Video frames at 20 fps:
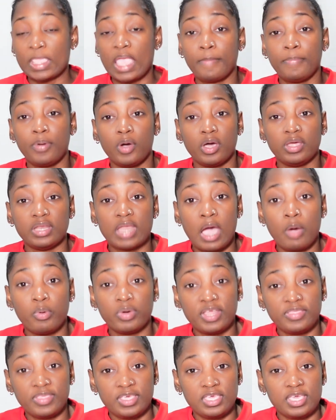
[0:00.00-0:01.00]
But I
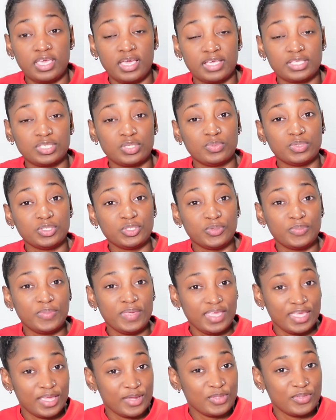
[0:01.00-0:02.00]
want to thank you guys so much for
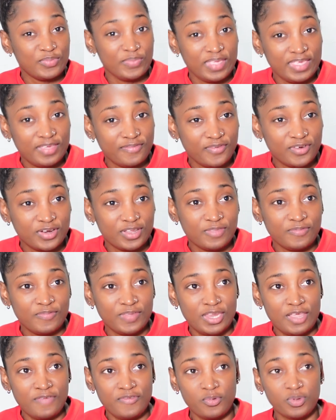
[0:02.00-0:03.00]
being here with me for another
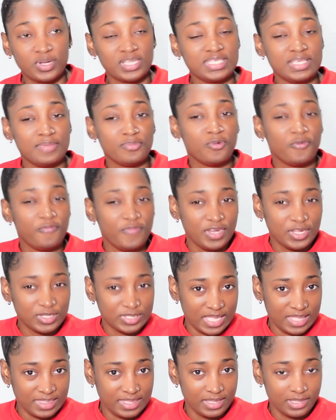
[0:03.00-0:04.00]
video. If you want to see more videos
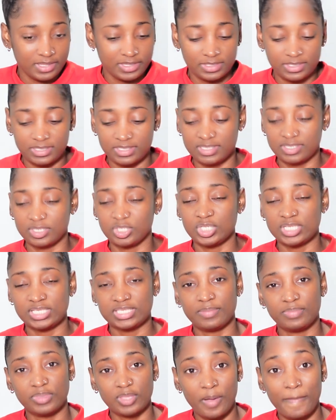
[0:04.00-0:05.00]
like this, suggest
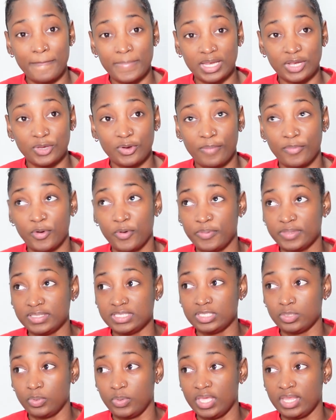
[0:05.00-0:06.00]
them down below. I'm open
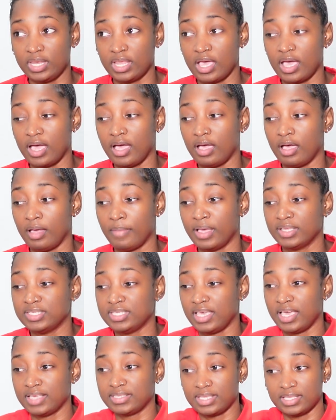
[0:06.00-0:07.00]
to it. As you
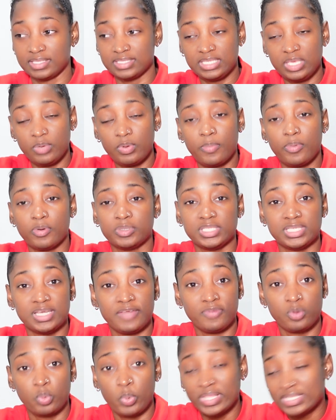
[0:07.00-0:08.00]
guys can see, we're posting
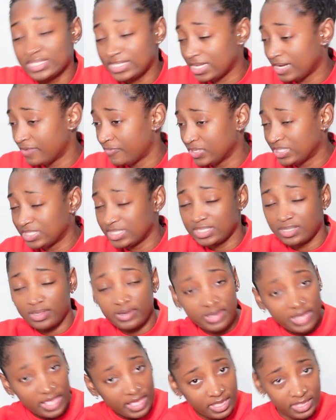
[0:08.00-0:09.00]
every Wednesday and every
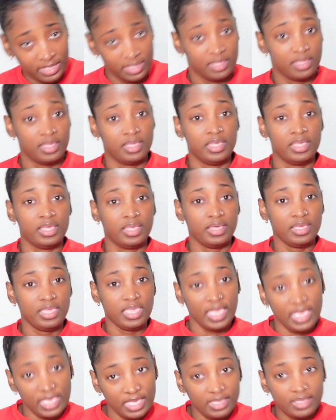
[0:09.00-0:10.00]
Sunday,
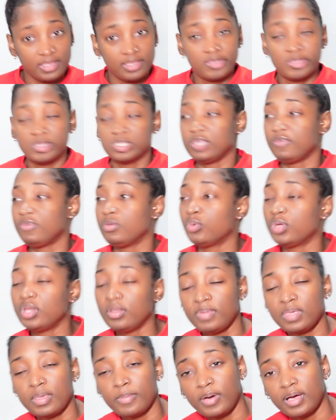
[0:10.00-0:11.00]
okay? So if you want to
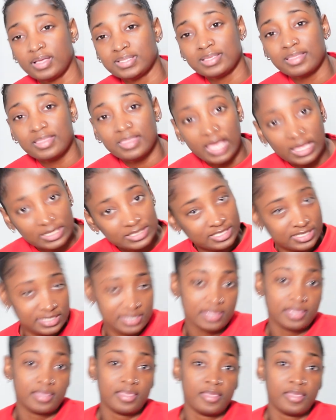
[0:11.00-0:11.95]
be a part of that,